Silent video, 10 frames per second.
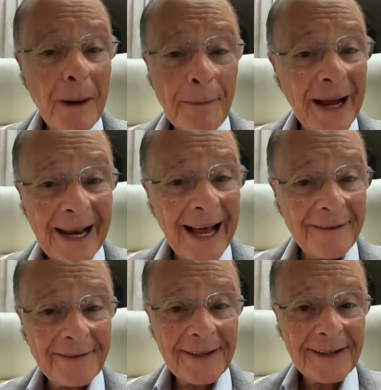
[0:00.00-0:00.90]
In other
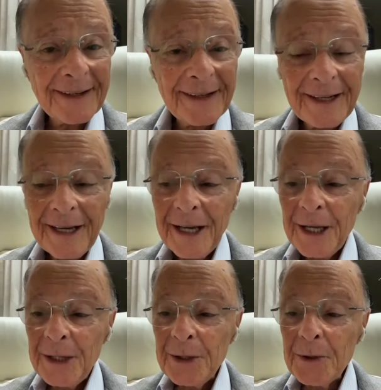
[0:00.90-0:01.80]
words, just say
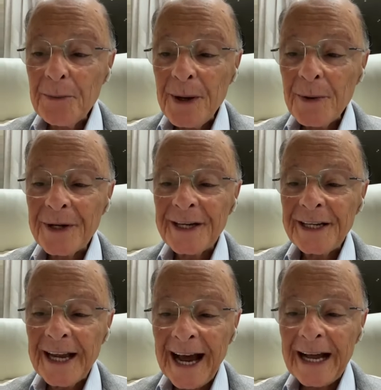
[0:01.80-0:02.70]
the word
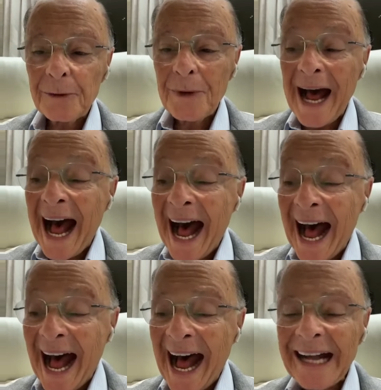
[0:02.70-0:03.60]
and
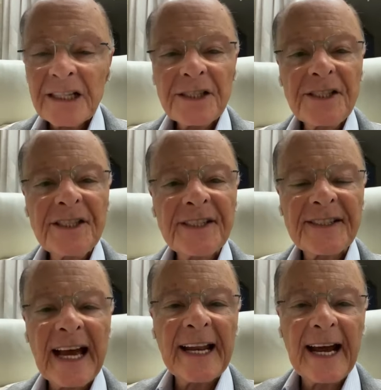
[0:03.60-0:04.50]
my
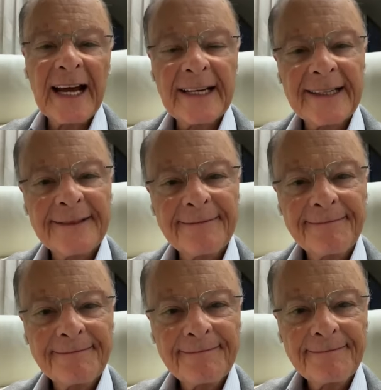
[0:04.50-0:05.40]
servant will be
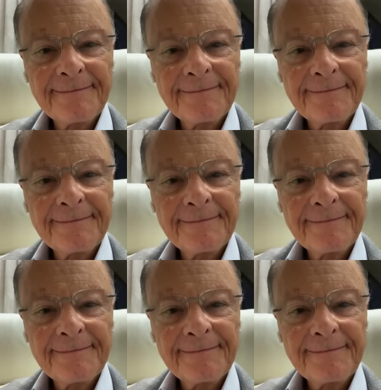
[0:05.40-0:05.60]
healed.